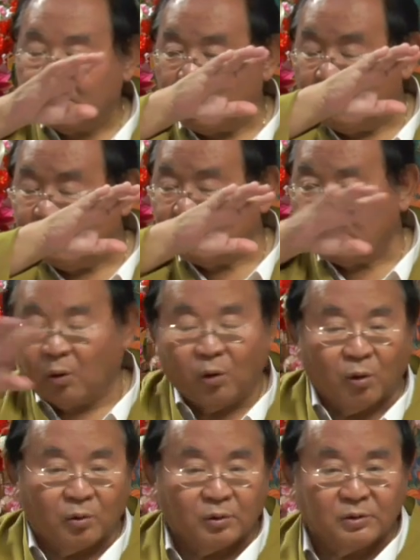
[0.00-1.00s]
common to
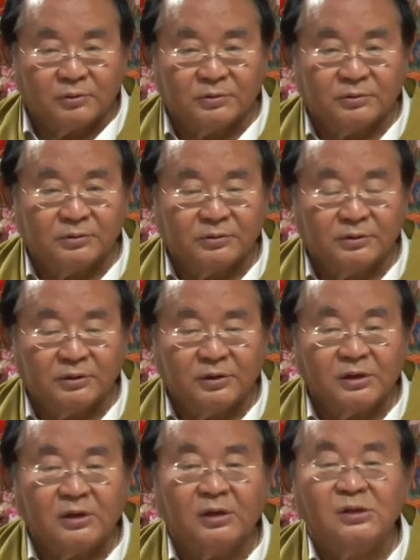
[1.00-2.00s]
all,
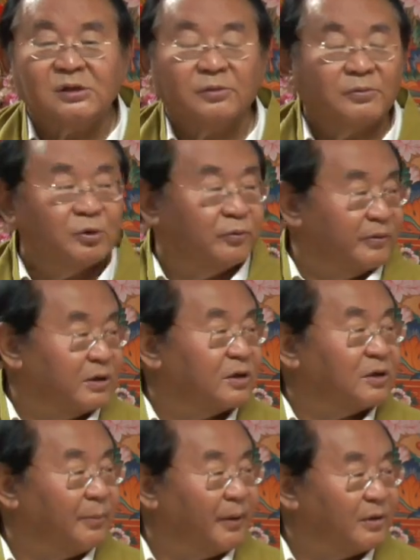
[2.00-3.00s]
is view of
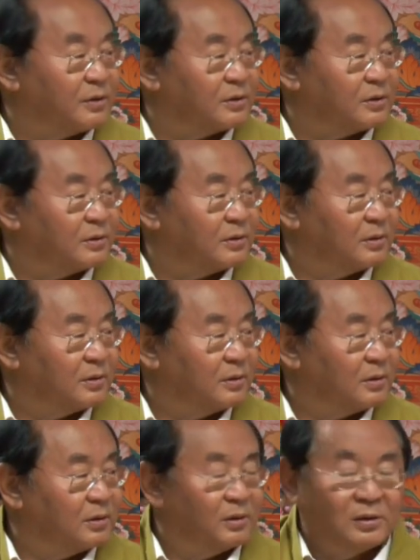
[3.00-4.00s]
interdependence.
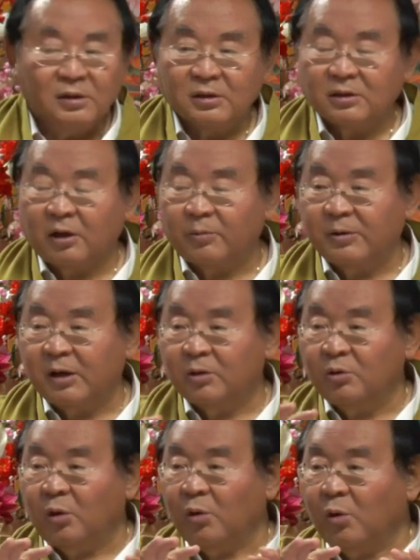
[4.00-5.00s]
That we are
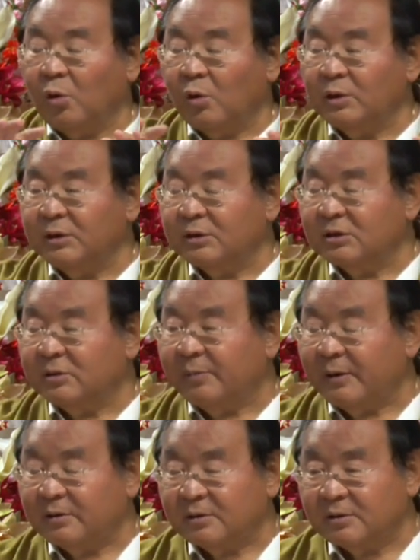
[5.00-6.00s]
not all
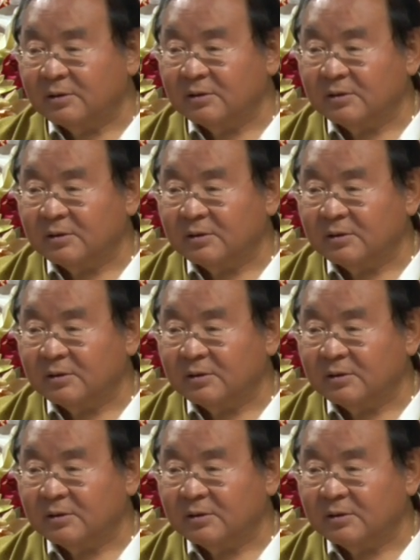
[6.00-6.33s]
interdependent.